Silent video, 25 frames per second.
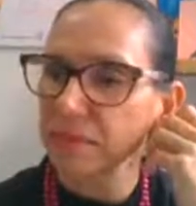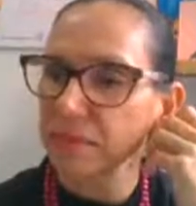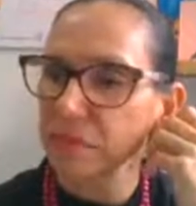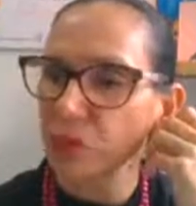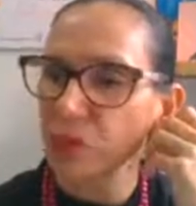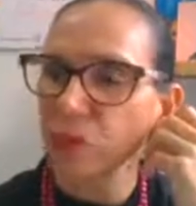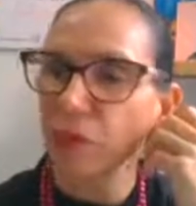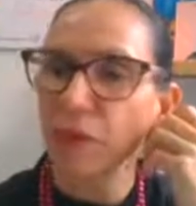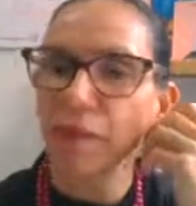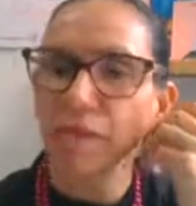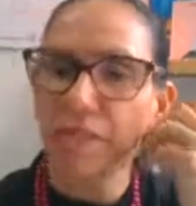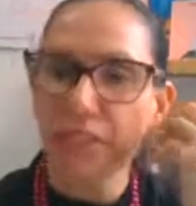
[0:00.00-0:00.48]

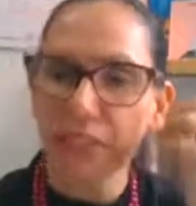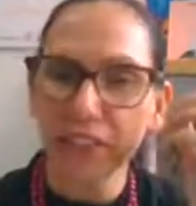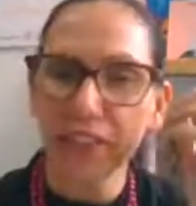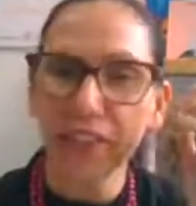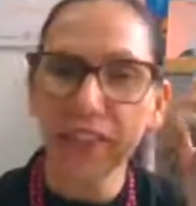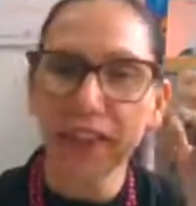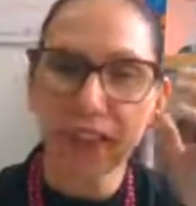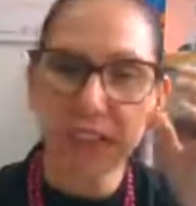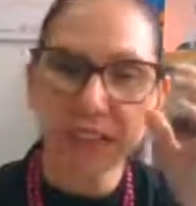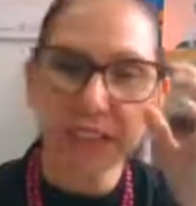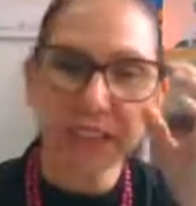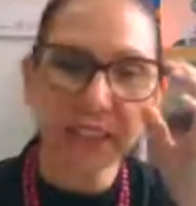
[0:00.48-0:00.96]
could feel
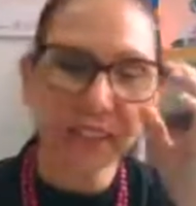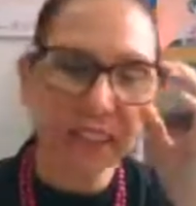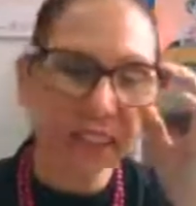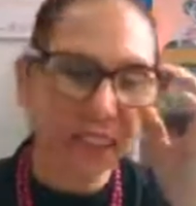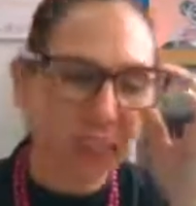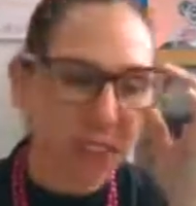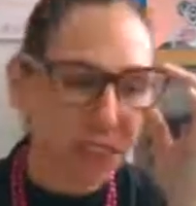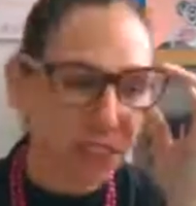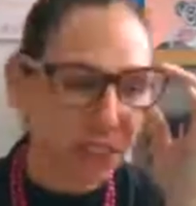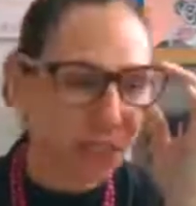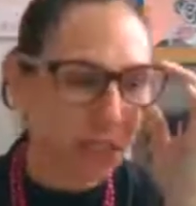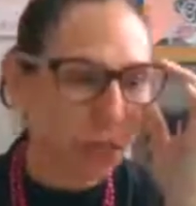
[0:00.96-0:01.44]
like a
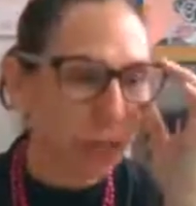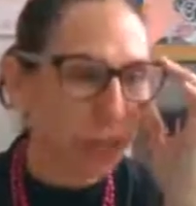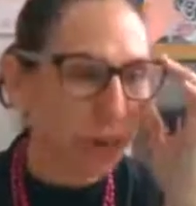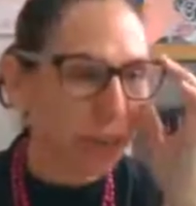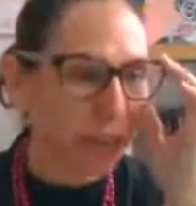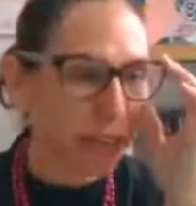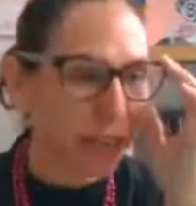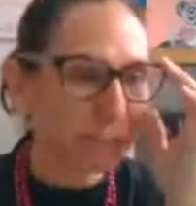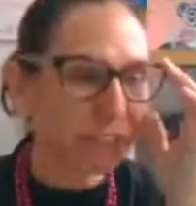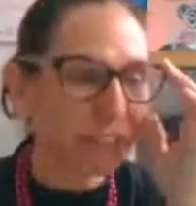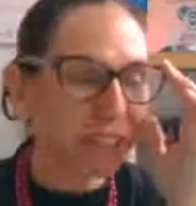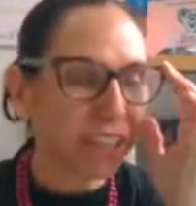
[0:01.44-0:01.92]
glass of
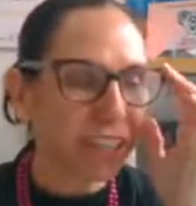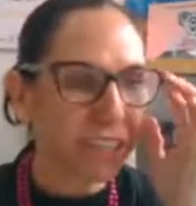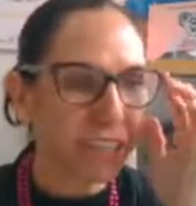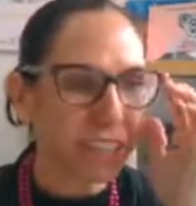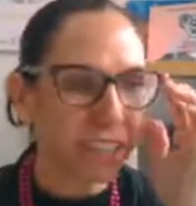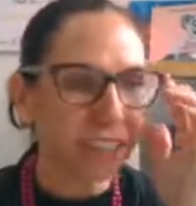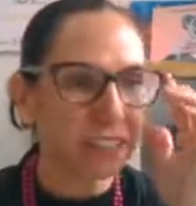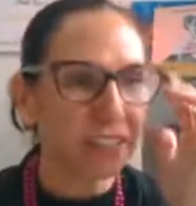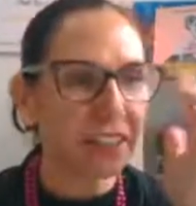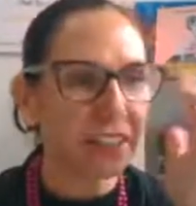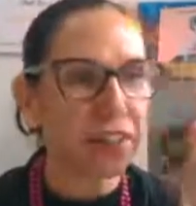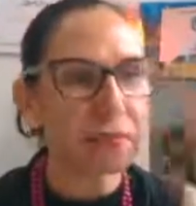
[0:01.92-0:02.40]
wine right
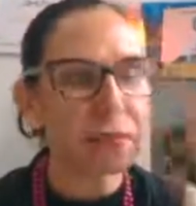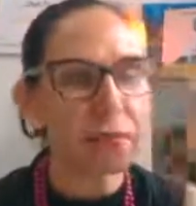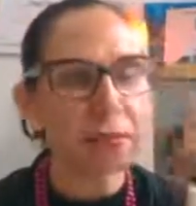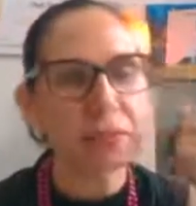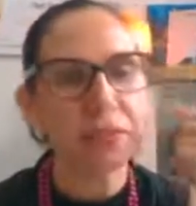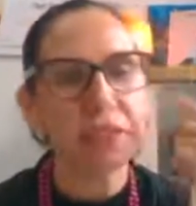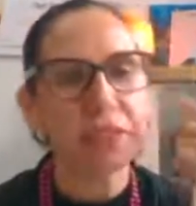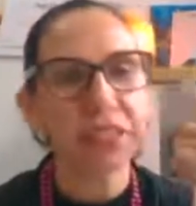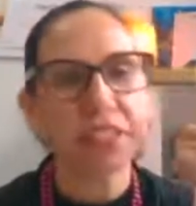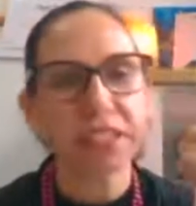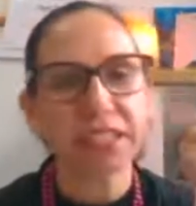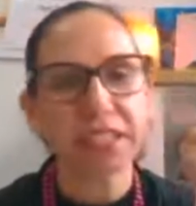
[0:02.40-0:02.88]
now. And I
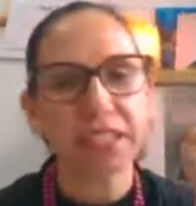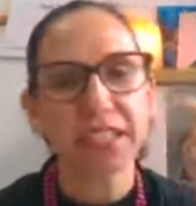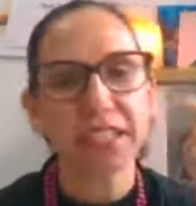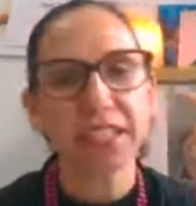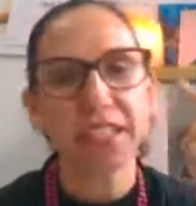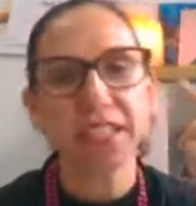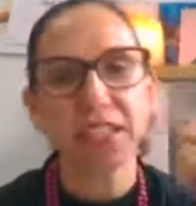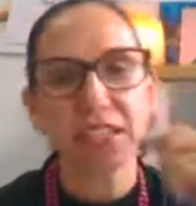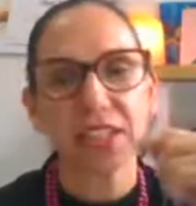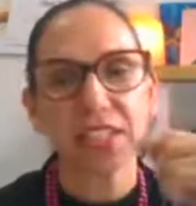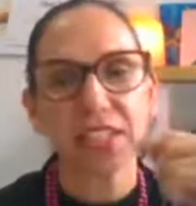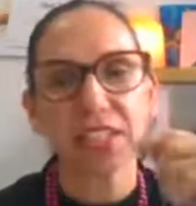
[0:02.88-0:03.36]
remember
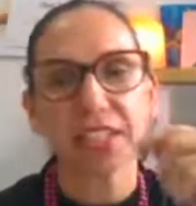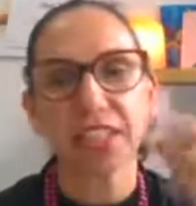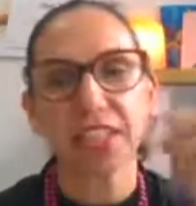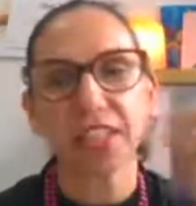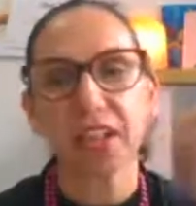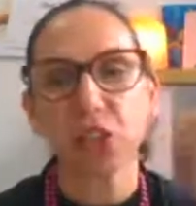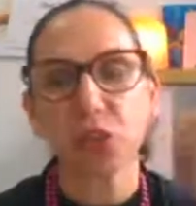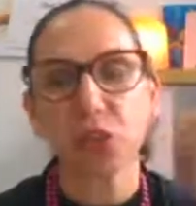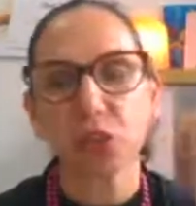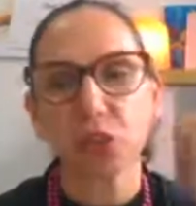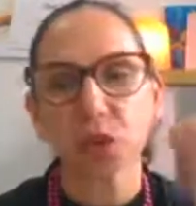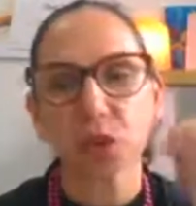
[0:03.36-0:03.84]
distinctly thinking
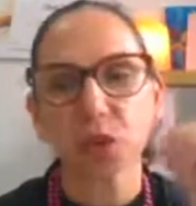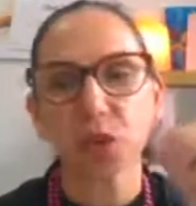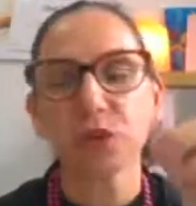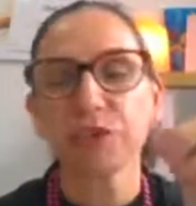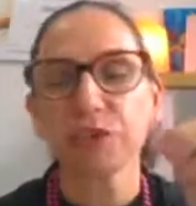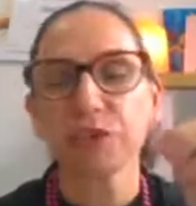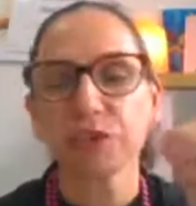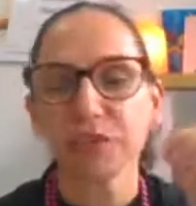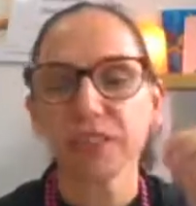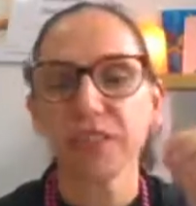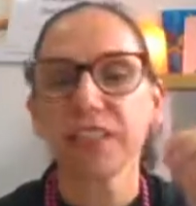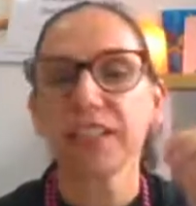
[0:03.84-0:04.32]
I
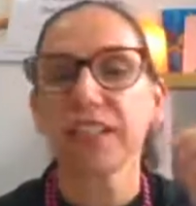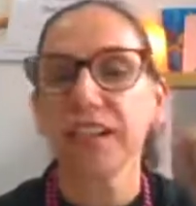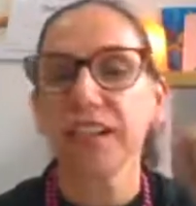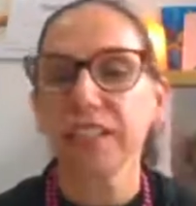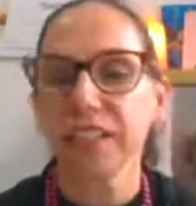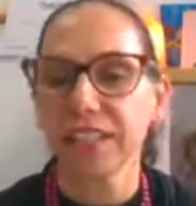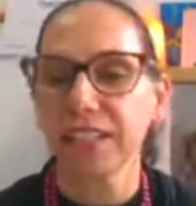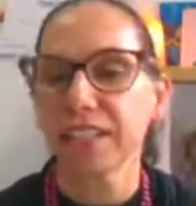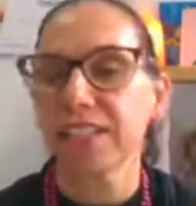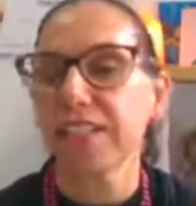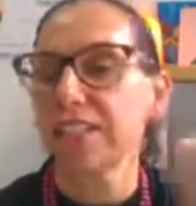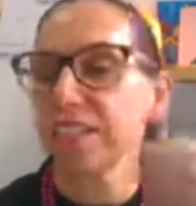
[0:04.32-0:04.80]
could feel
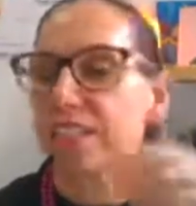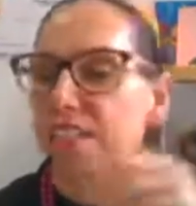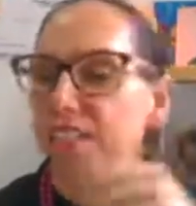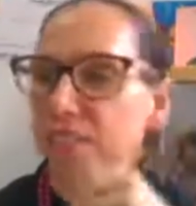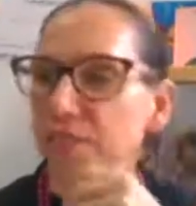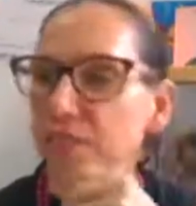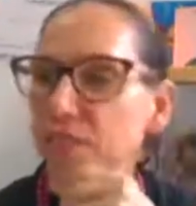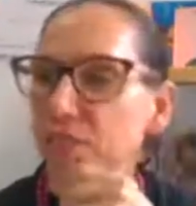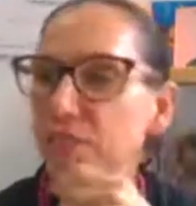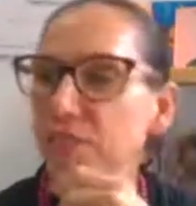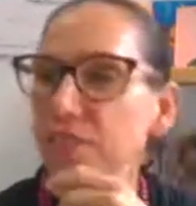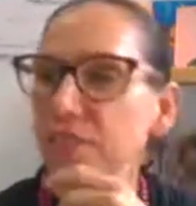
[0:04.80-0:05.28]
like a glass
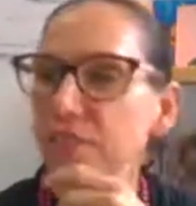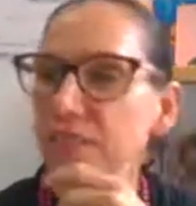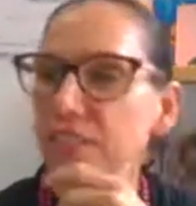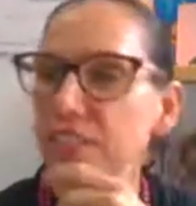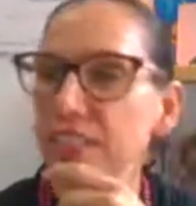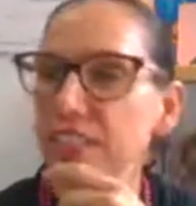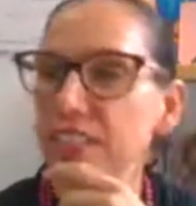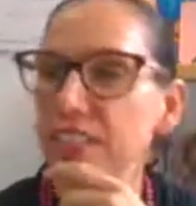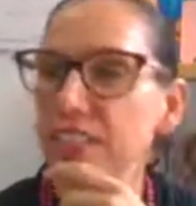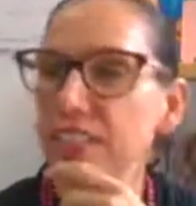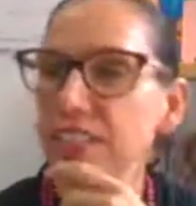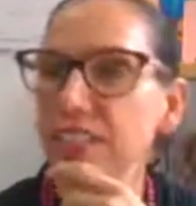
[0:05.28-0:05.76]
of wine
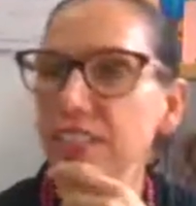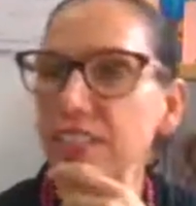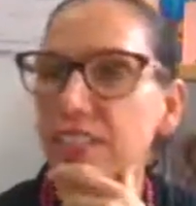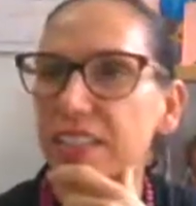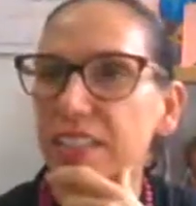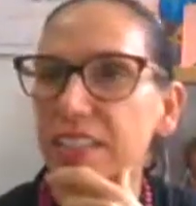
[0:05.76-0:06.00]
right now.